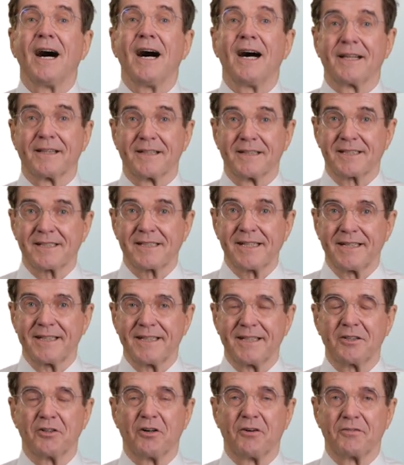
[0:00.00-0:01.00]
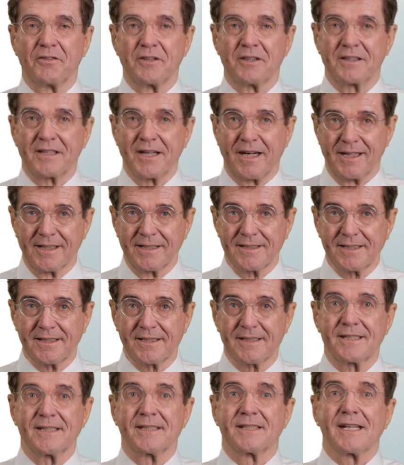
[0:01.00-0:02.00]
understanding of the
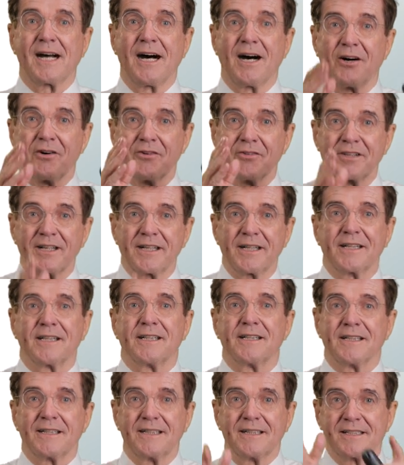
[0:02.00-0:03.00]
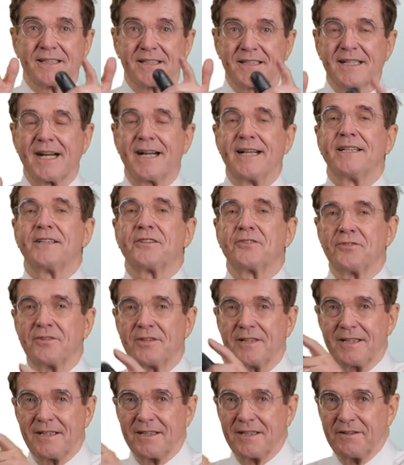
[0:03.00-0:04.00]
tasks and how they are assigned to
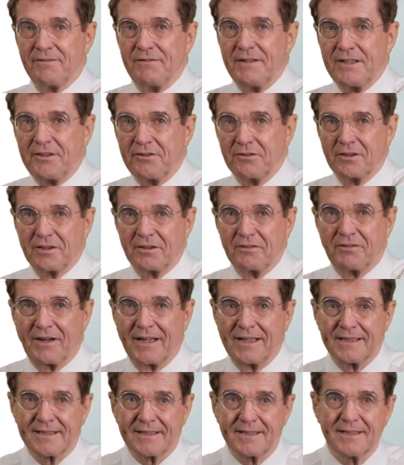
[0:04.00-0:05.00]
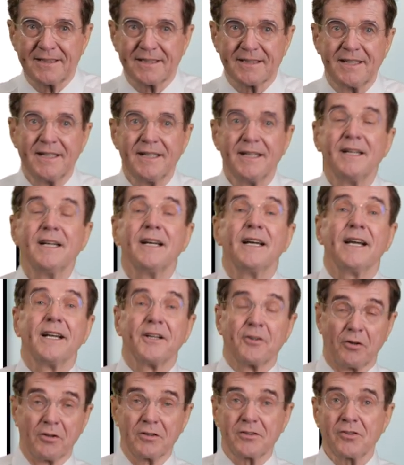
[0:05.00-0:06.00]
the individual devices,
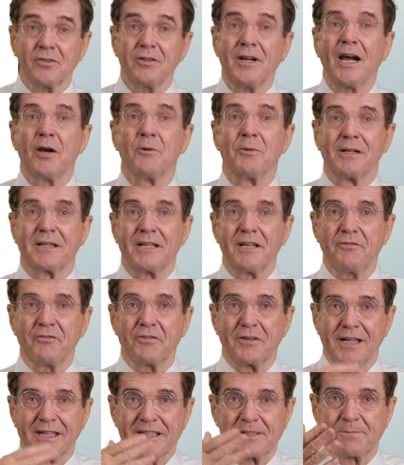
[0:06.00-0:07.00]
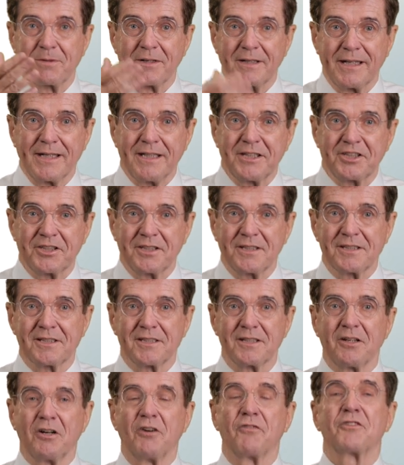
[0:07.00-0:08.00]
and also I will give you
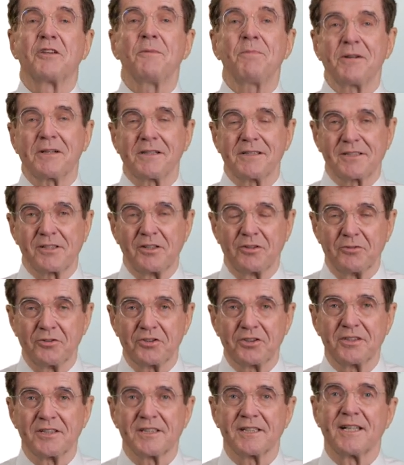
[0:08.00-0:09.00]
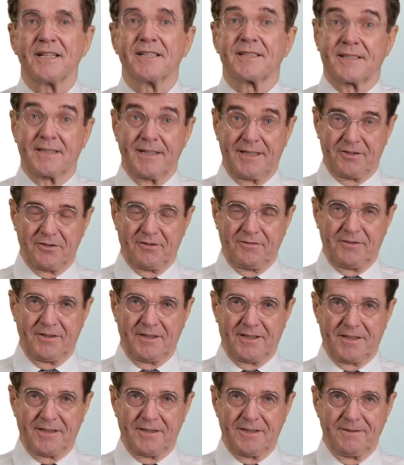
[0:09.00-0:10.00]
explanations of typical solutions as state of
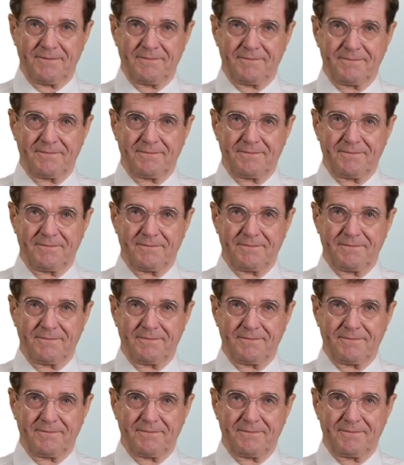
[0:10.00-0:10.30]
the art.